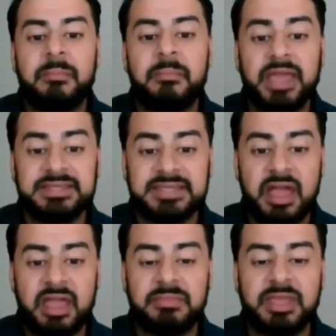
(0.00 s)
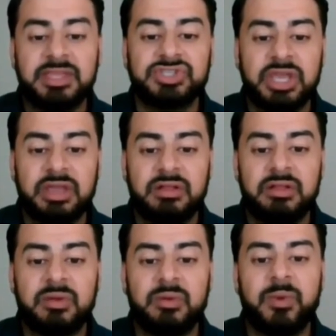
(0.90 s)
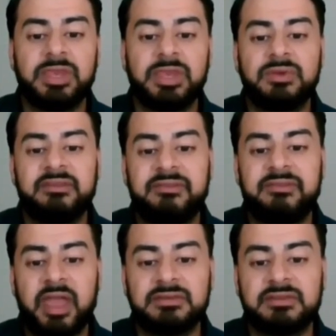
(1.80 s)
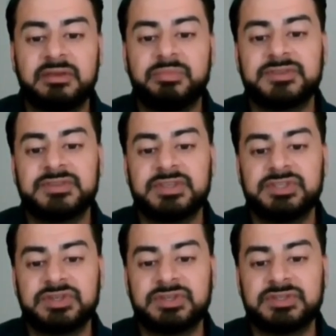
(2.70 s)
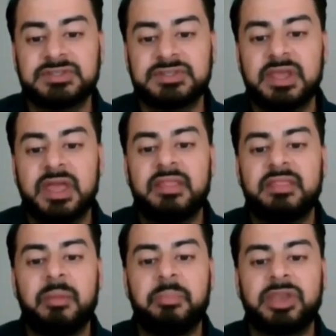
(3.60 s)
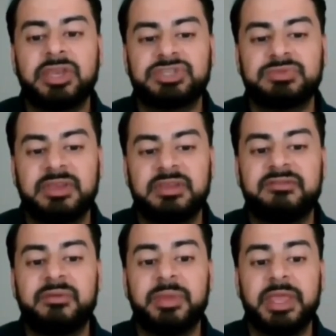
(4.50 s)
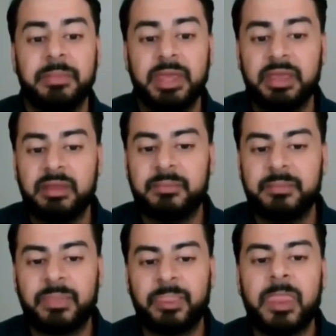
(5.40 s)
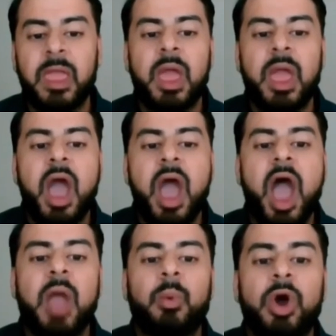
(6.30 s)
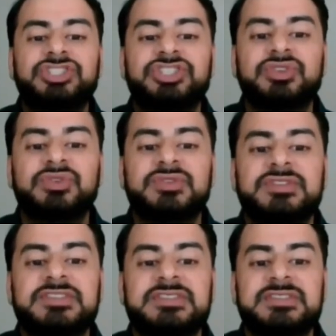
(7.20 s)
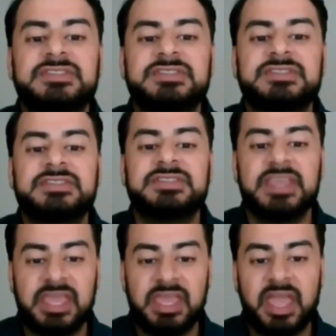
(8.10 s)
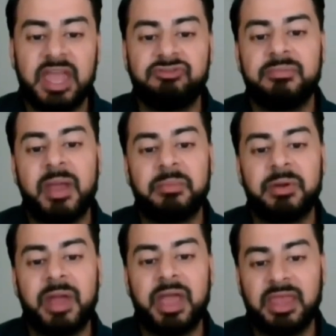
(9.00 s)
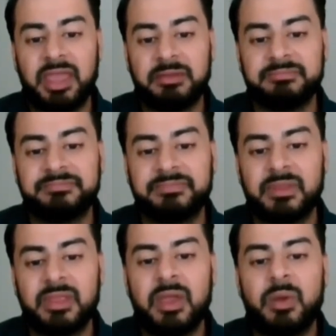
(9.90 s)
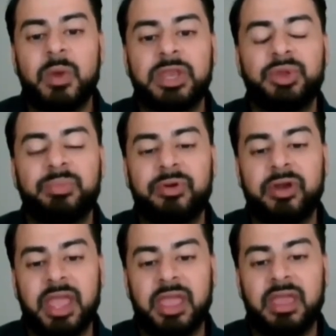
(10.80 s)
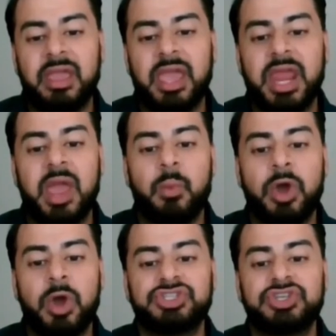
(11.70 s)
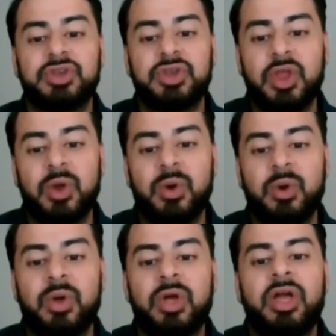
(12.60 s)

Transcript: my time in jail, when you defend procedures that punish me for being me. I want you to see and remember my name when you pray, and I want you to know